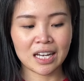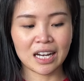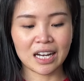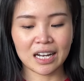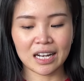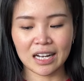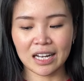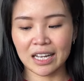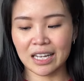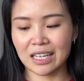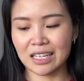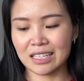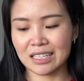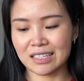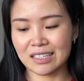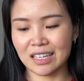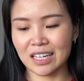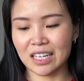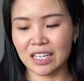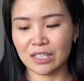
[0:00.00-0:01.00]
I
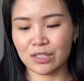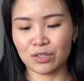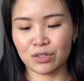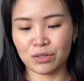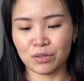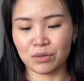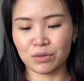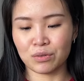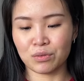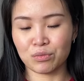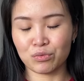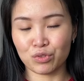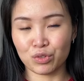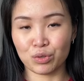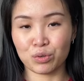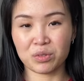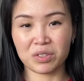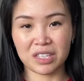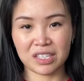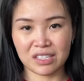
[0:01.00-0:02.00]
decided to
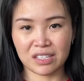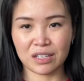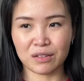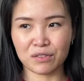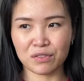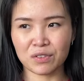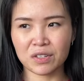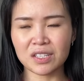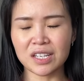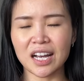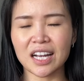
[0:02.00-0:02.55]
do the sleeves first.